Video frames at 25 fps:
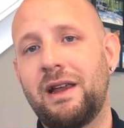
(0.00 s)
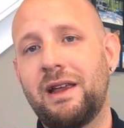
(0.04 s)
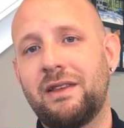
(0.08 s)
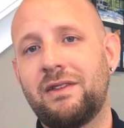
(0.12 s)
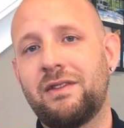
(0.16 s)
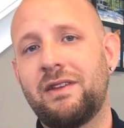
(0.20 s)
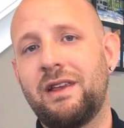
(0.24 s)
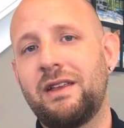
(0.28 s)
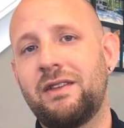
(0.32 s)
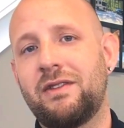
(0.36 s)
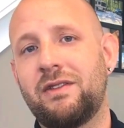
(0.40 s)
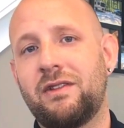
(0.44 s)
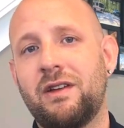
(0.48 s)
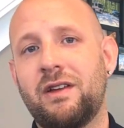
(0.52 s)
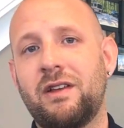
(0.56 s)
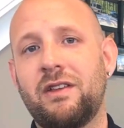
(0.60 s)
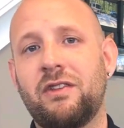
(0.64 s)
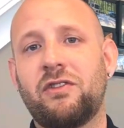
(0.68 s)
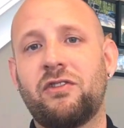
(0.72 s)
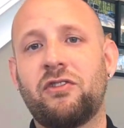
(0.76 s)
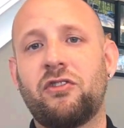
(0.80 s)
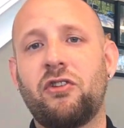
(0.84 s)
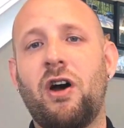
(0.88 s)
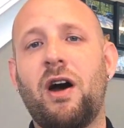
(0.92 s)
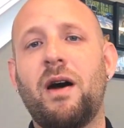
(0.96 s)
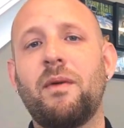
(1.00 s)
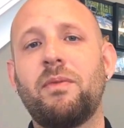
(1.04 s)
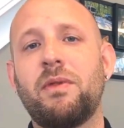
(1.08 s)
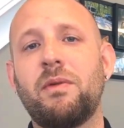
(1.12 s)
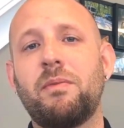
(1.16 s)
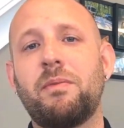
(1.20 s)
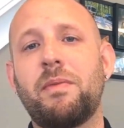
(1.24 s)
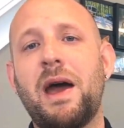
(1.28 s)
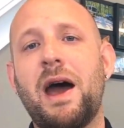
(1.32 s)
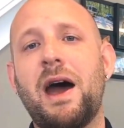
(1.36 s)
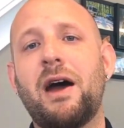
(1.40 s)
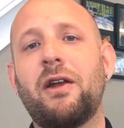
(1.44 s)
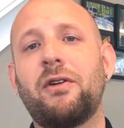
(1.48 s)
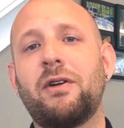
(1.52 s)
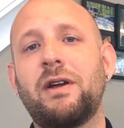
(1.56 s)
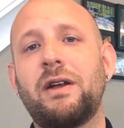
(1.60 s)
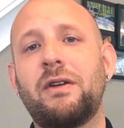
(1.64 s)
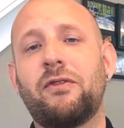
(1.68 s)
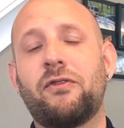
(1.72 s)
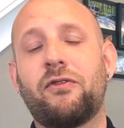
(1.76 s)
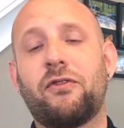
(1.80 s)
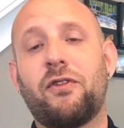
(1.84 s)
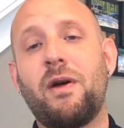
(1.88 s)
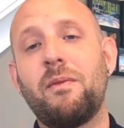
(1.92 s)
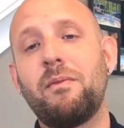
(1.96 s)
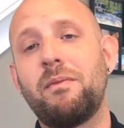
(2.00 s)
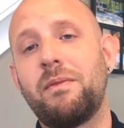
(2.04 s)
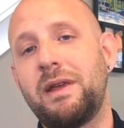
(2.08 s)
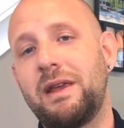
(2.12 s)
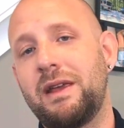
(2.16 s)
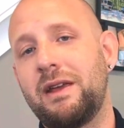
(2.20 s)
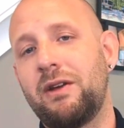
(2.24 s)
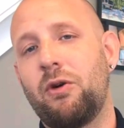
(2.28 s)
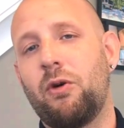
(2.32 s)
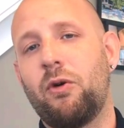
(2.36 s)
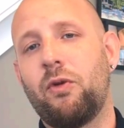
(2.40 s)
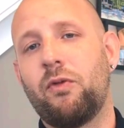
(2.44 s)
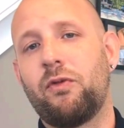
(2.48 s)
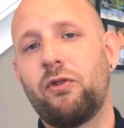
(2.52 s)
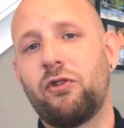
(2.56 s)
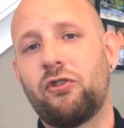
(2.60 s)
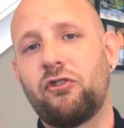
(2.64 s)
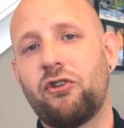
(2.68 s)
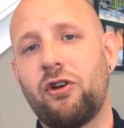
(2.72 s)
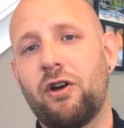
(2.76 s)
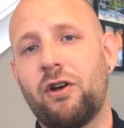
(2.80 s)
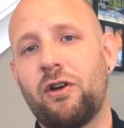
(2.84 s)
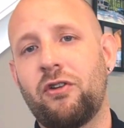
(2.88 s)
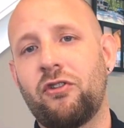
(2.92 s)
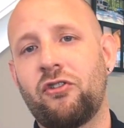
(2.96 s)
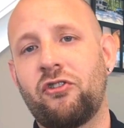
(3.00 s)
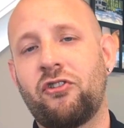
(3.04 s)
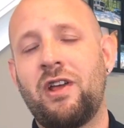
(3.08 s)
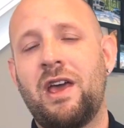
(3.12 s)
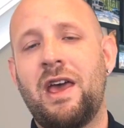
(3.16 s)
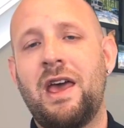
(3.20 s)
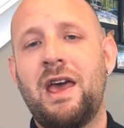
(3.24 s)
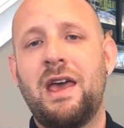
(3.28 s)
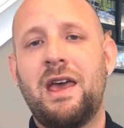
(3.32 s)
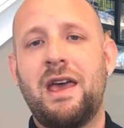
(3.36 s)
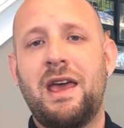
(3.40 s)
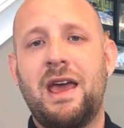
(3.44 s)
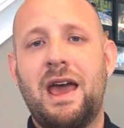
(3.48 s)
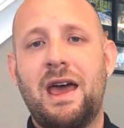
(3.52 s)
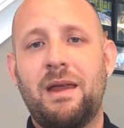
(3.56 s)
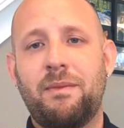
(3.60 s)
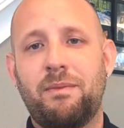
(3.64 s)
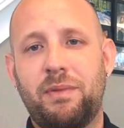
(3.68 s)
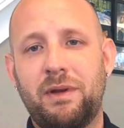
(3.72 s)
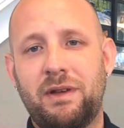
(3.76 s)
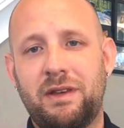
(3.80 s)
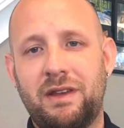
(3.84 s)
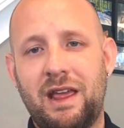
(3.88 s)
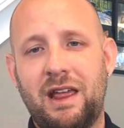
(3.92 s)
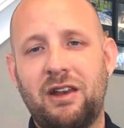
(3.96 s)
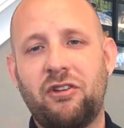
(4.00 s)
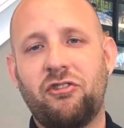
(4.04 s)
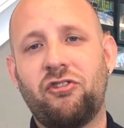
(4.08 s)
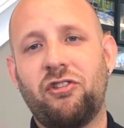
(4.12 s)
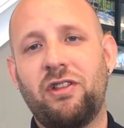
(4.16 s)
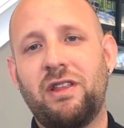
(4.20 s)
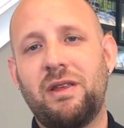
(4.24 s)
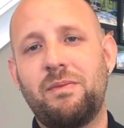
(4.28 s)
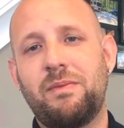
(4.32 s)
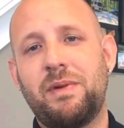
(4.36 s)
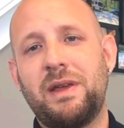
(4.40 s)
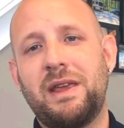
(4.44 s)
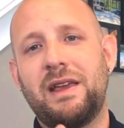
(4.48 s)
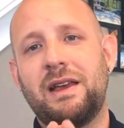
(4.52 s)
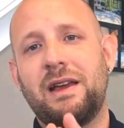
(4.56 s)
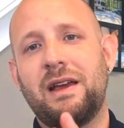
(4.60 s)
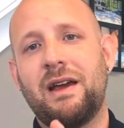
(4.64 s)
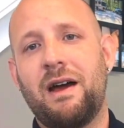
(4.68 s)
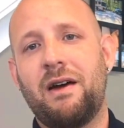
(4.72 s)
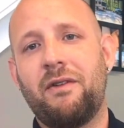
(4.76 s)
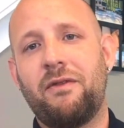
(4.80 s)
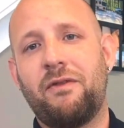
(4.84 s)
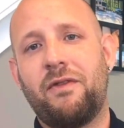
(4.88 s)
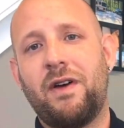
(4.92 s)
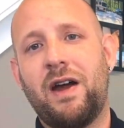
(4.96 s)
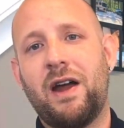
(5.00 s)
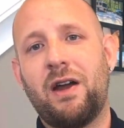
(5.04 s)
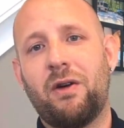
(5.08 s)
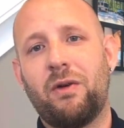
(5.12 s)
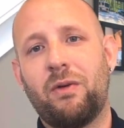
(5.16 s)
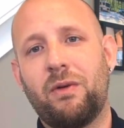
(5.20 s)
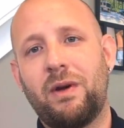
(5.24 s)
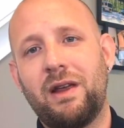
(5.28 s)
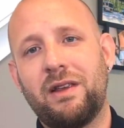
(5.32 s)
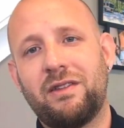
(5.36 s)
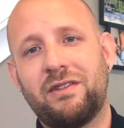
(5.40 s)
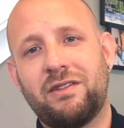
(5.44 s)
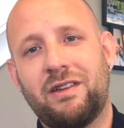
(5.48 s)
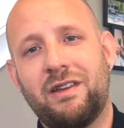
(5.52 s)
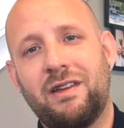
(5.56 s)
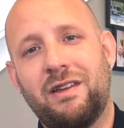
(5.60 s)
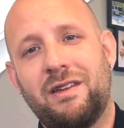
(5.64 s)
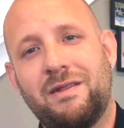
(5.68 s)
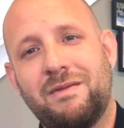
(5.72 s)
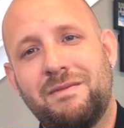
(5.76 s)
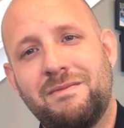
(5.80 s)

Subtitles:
It's going to stop the battery from being overcharged and potentially being a fire risk.